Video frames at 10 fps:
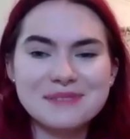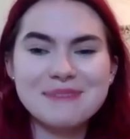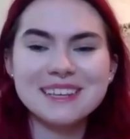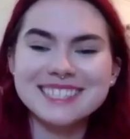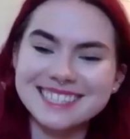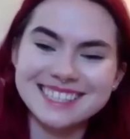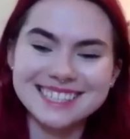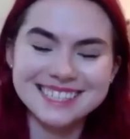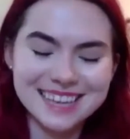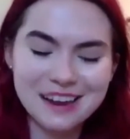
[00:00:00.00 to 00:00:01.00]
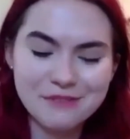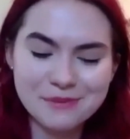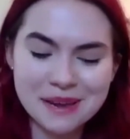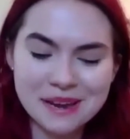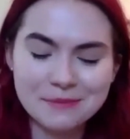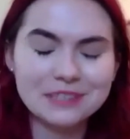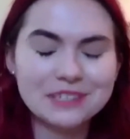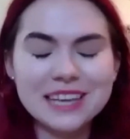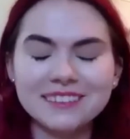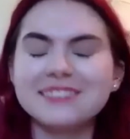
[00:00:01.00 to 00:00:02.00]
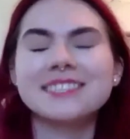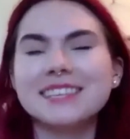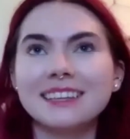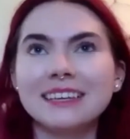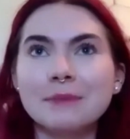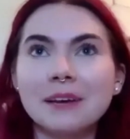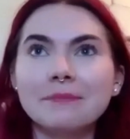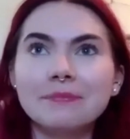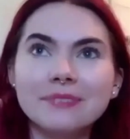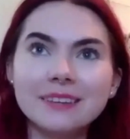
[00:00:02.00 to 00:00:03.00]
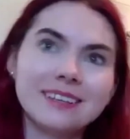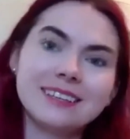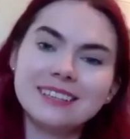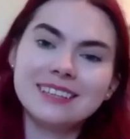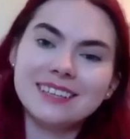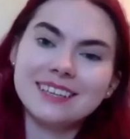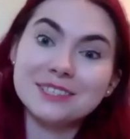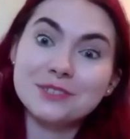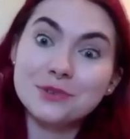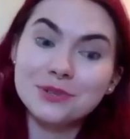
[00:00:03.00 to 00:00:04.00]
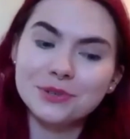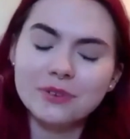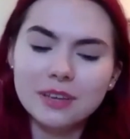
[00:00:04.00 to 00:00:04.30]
best decisions I ever made, which sounds silly, but it's true.